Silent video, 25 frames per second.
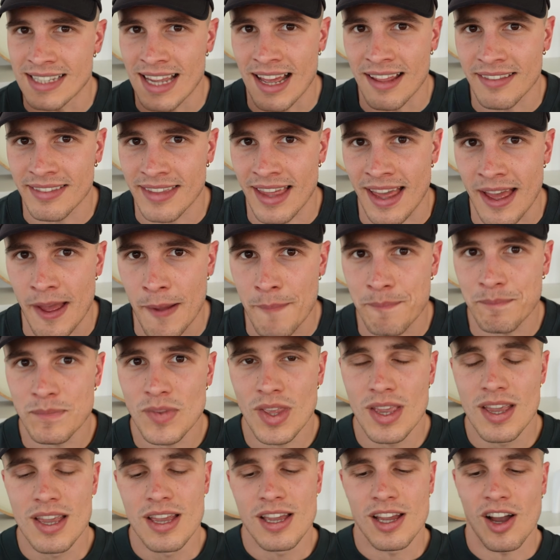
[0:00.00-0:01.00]
out there.
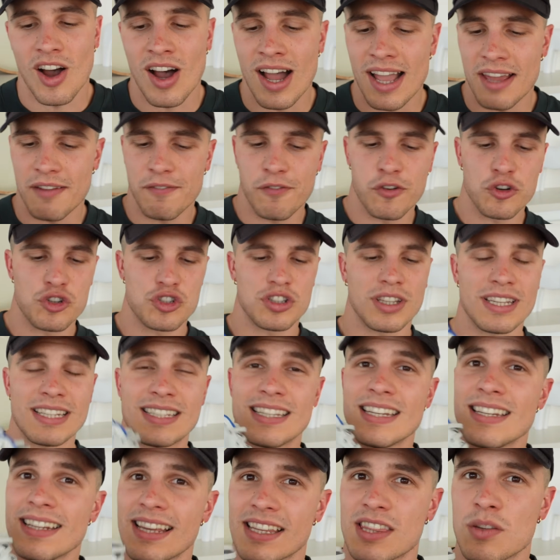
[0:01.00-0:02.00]
I unfortunately
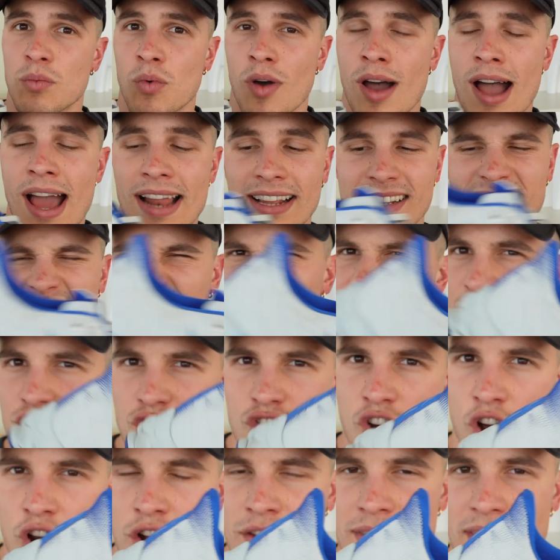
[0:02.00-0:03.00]
didn't get the wide because I didn't
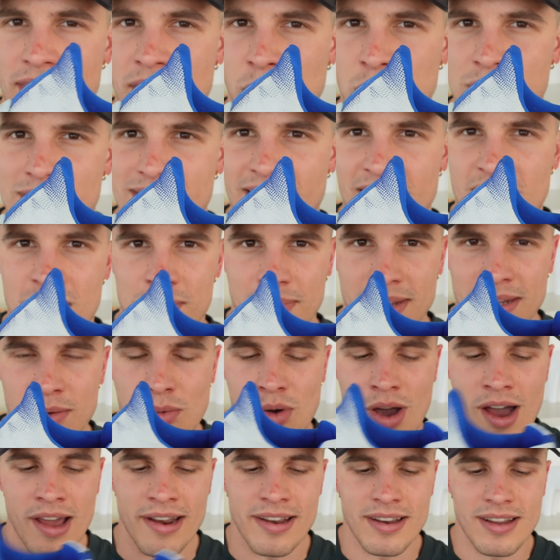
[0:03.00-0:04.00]
know that there was gonna be
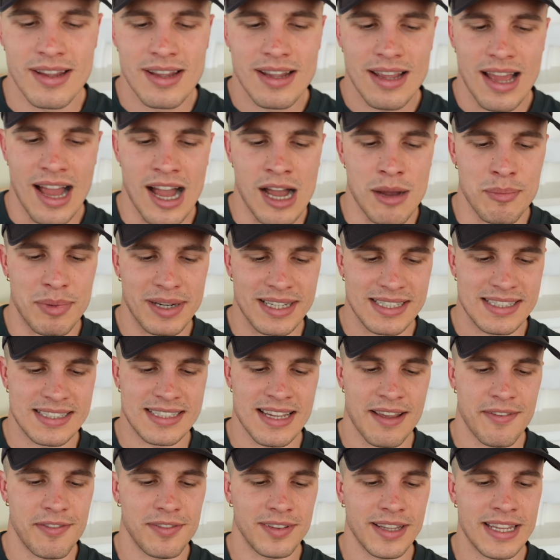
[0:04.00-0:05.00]
one, but it's
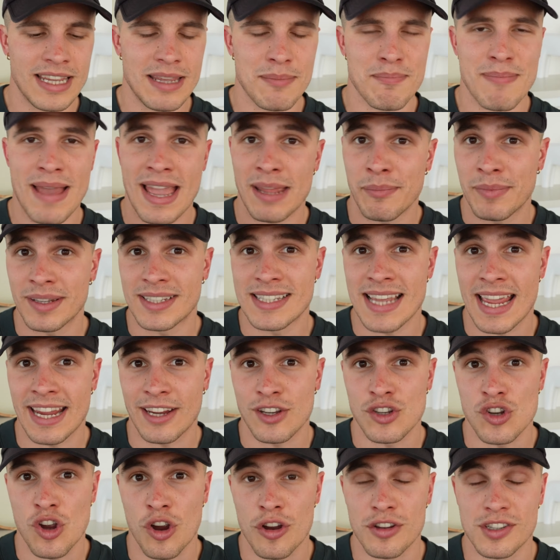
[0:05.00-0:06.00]
definitely made me take
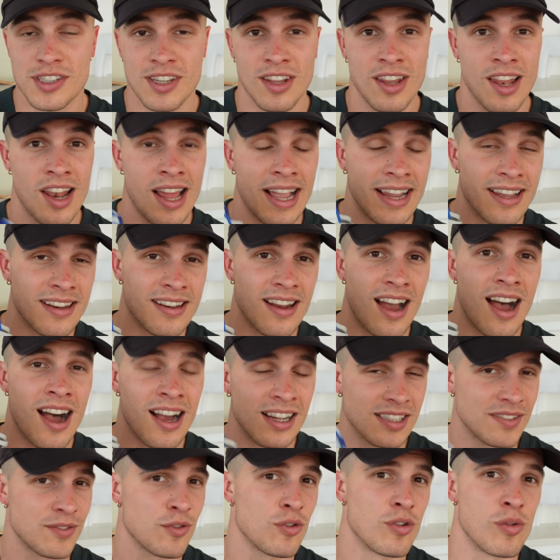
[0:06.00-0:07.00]
note so that I can
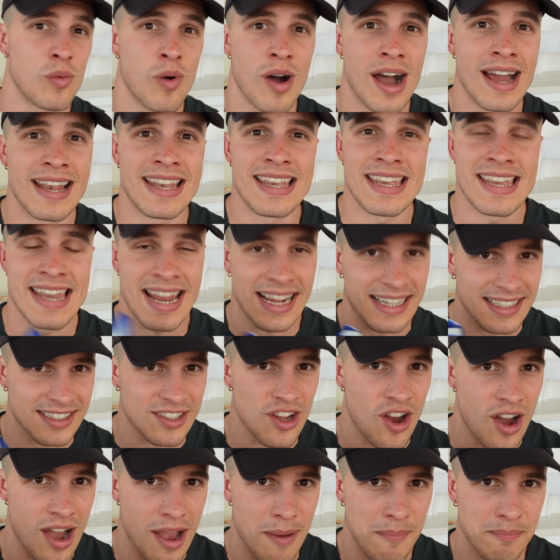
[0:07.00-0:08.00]
ask for a wide next
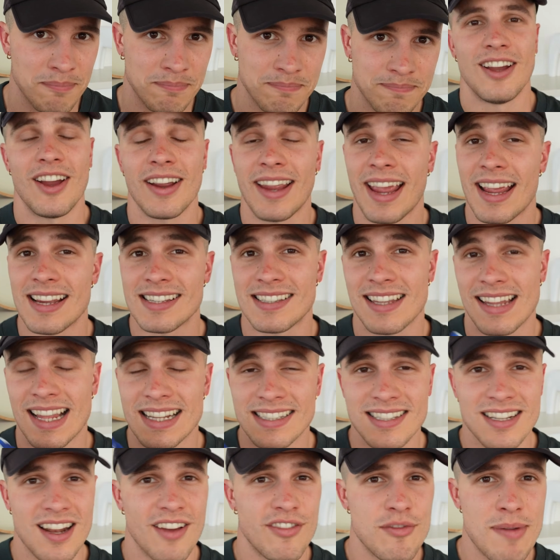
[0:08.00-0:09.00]
time. Okay, so that's
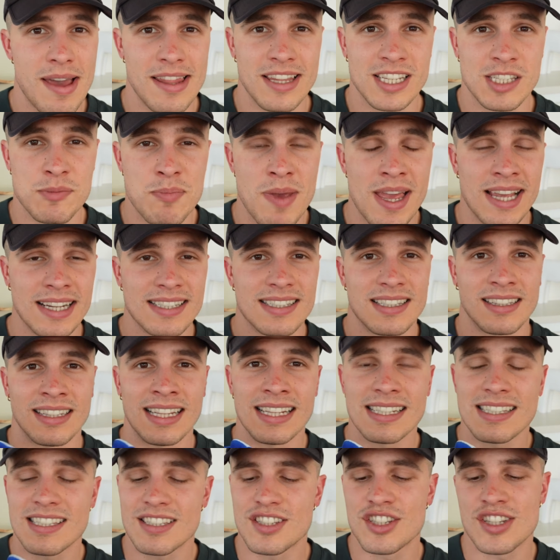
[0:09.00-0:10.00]
enough about the specs.
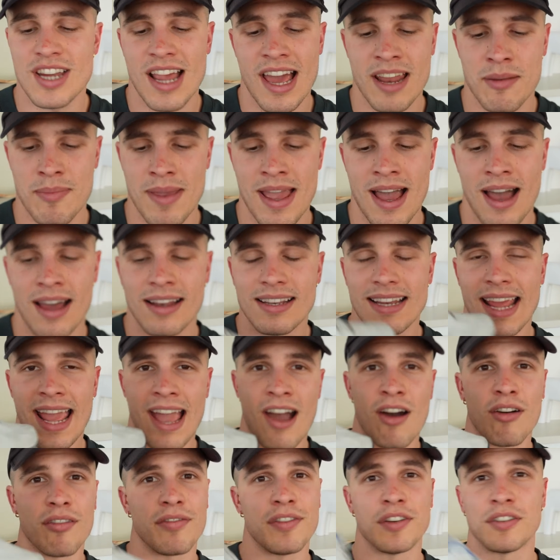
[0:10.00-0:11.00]
Let's chat about
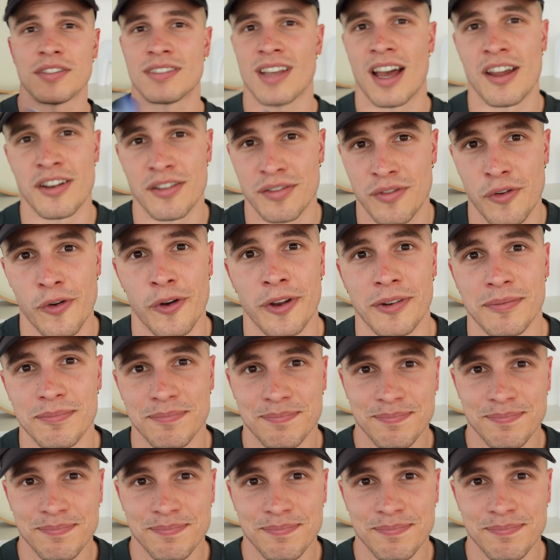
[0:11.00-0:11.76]
how it feels underfoot.